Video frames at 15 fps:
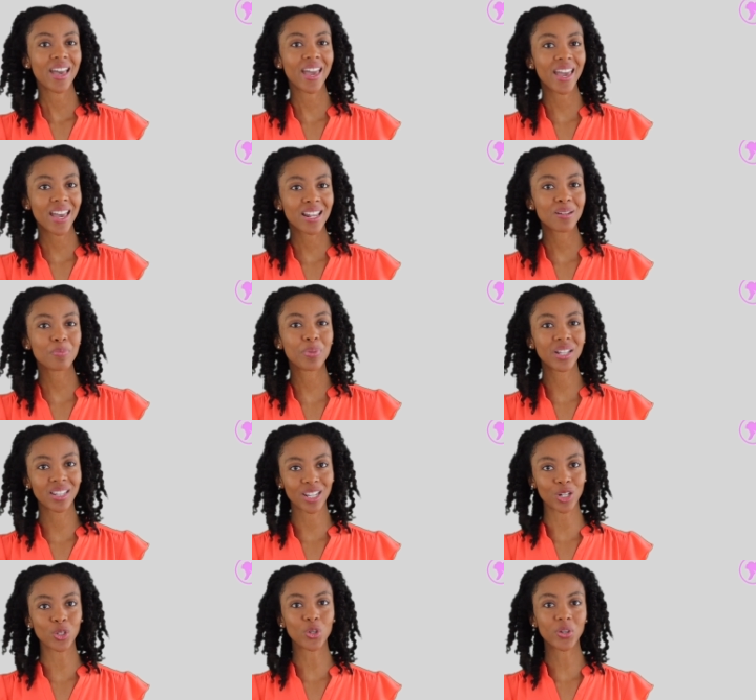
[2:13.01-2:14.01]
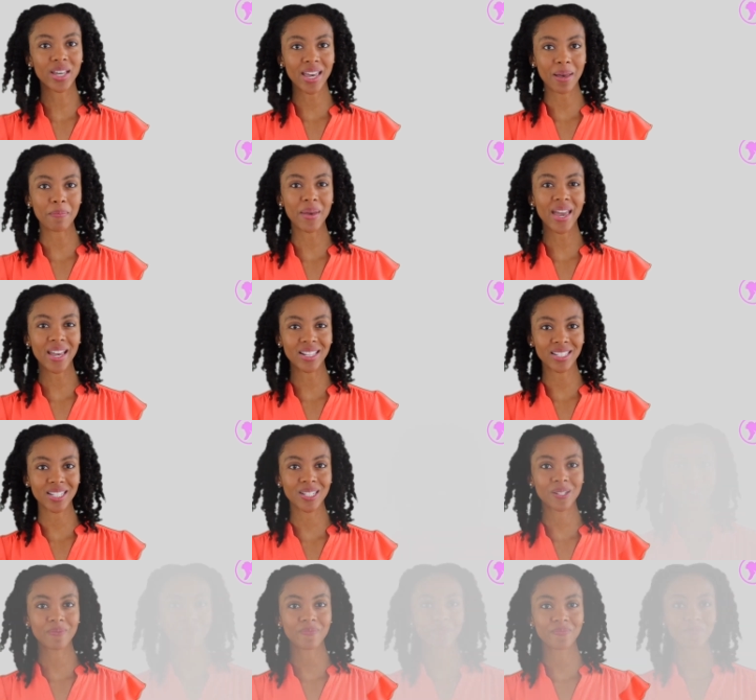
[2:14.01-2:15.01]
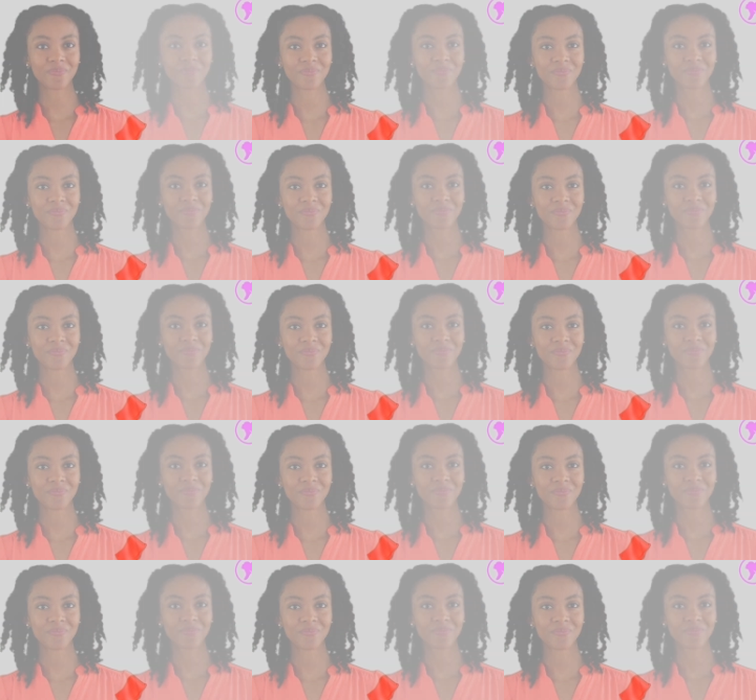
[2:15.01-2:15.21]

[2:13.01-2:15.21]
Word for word: and political campaigns.